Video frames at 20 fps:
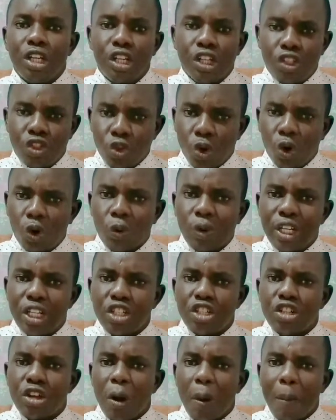is
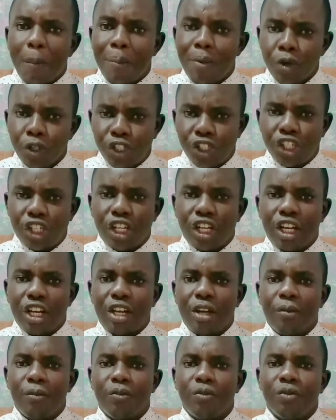always pushing
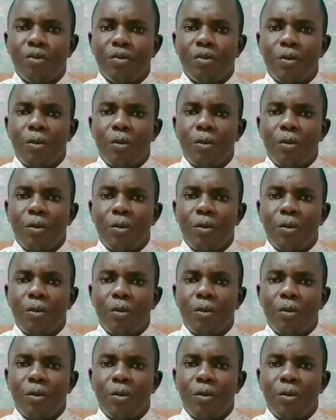him